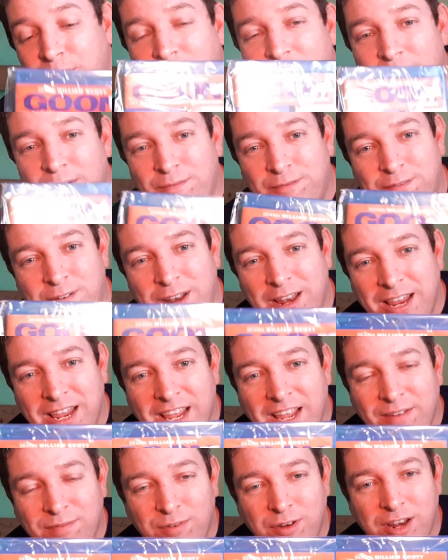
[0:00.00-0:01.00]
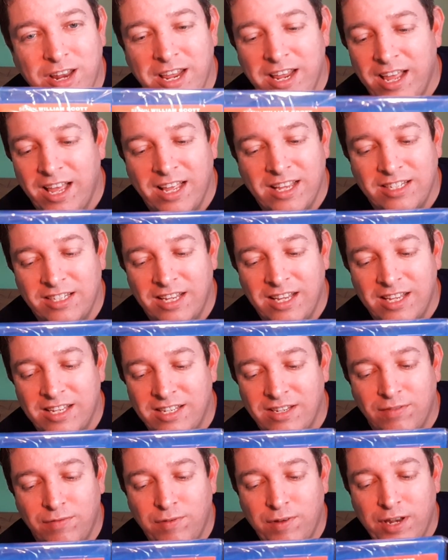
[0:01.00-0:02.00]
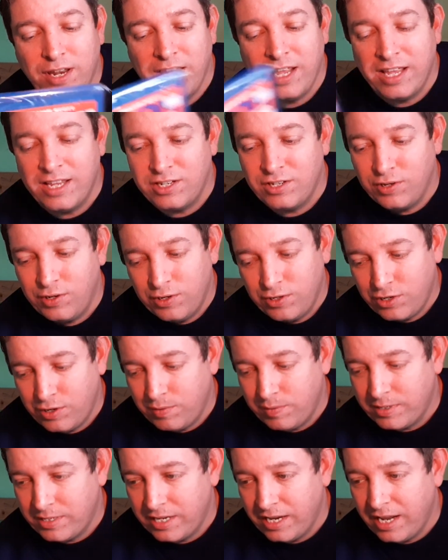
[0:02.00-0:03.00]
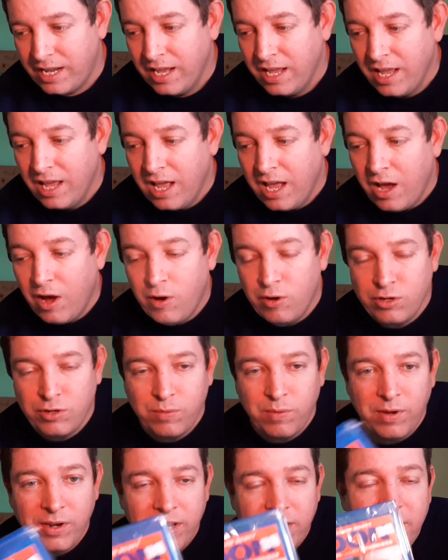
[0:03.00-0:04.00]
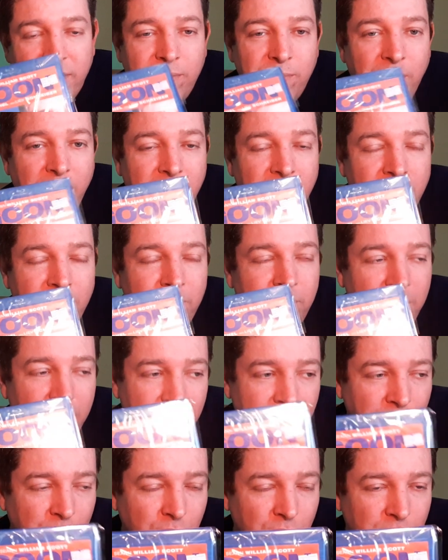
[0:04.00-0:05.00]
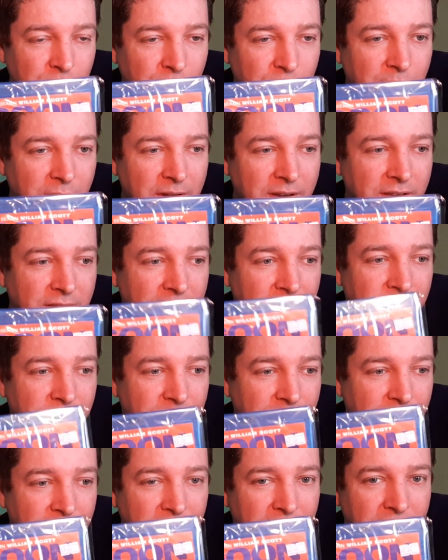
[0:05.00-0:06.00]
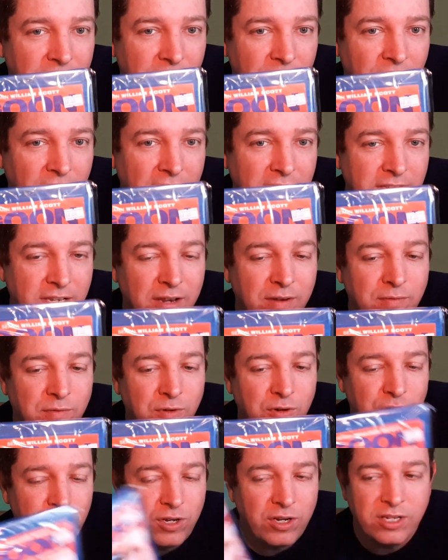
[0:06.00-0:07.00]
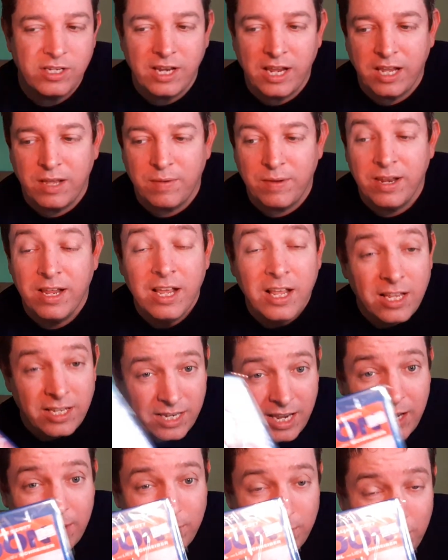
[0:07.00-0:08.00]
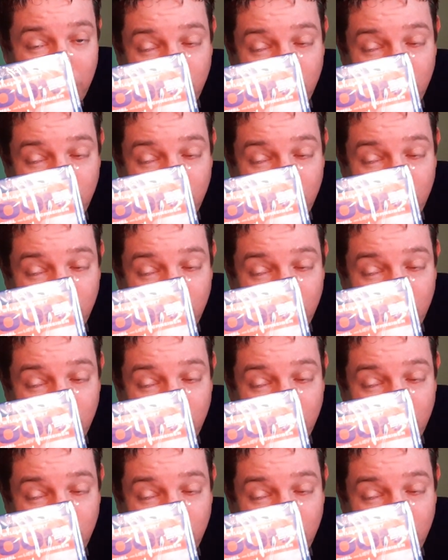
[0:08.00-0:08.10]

but funny as shall we say. I also want the one, the Enforcer one, the Rise of the Enforcer, the second one. Second one's